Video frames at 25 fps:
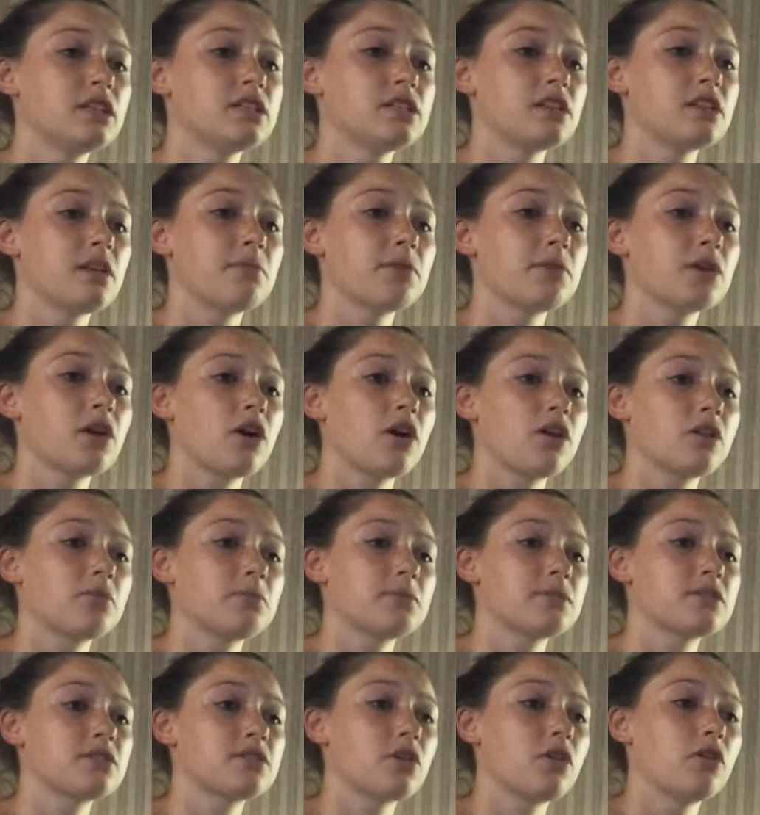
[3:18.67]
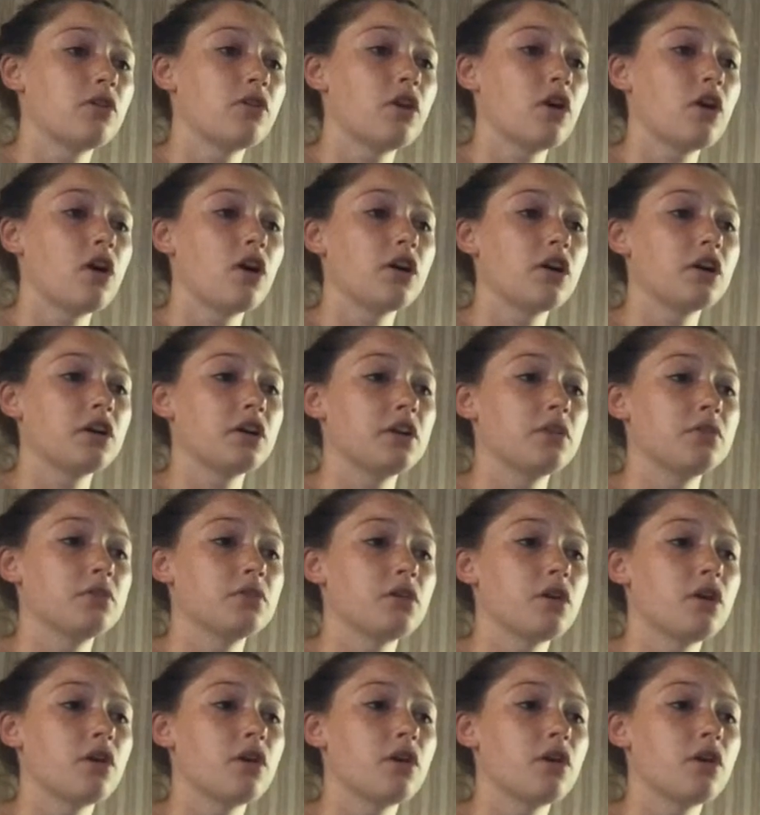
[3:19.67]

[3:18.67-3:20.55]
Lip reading: Some economists argued